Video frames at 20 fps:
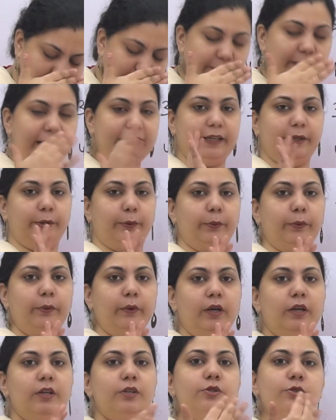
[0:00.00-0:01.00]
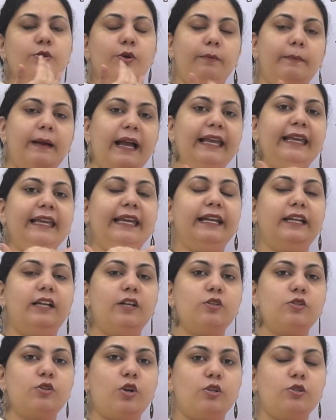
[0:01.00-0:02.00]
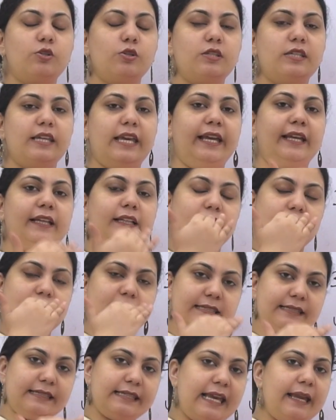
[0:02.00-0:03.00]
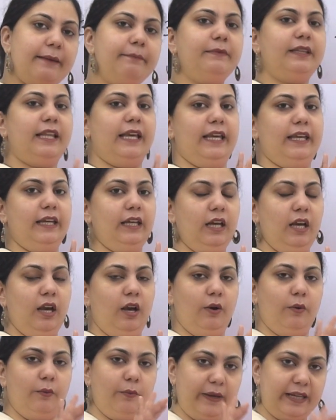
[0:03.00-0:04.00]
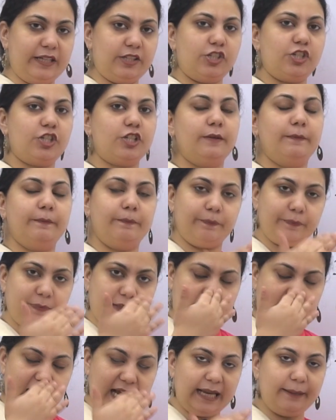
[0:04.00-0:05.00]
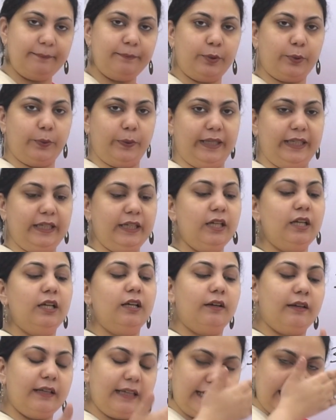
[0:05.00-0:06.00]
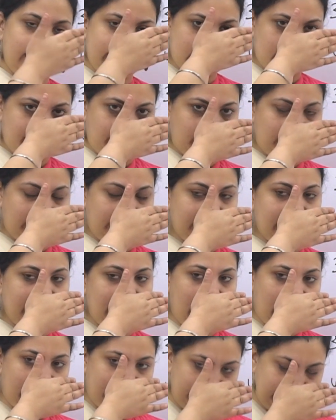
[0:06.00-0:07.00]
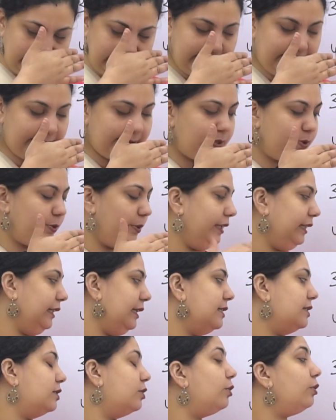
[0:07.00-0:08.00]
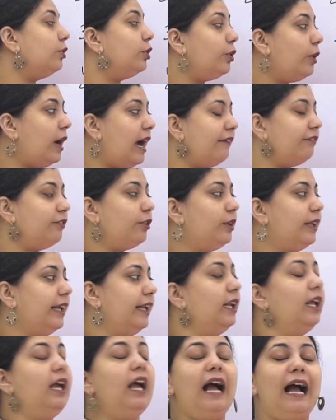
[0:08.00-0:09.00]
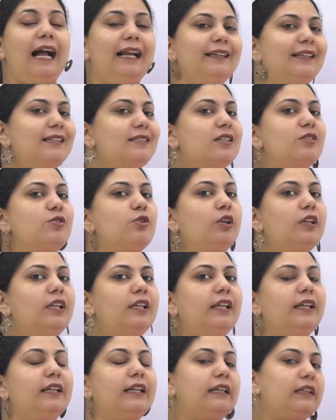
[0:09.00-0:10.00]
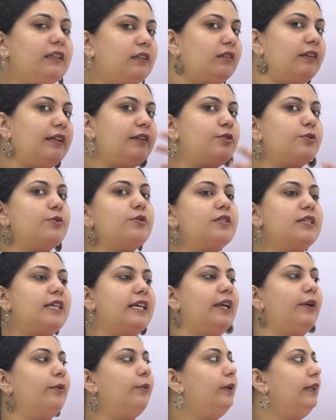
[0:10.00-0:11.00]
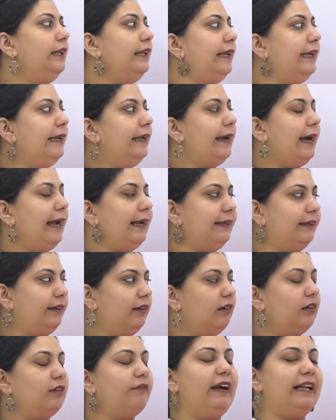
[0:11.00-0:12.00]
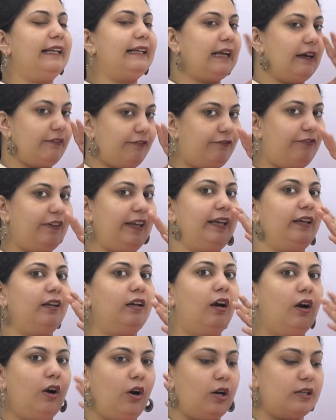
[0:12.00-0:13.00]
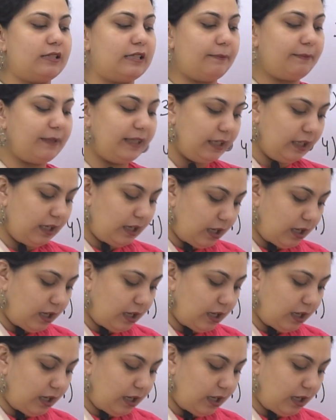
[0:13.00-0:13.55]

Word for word: Vaiguru. So my kid is also saying the same thing which I'm doing. He's putting the hand and he is doing this. So you have to tell. And this is not the thing that they should say only and while cuffing or something.